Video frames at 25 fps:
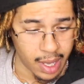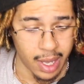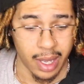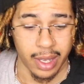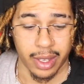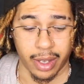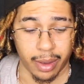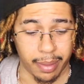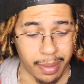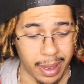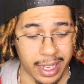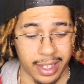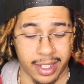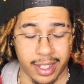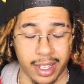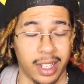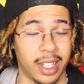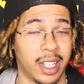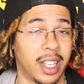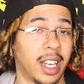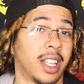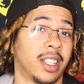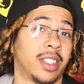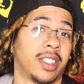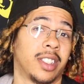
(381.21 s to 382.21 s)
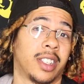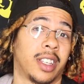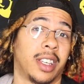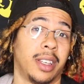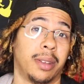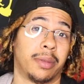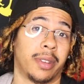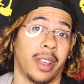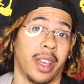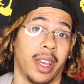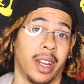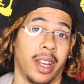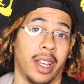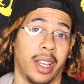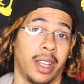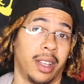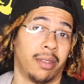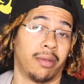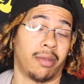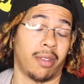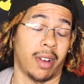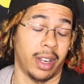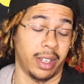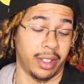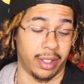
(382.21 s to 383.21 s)
So basically they just keep saying that he's
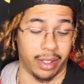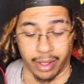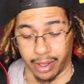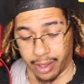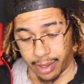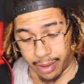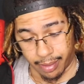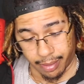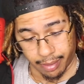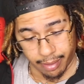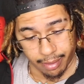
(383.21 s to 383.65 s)
racist.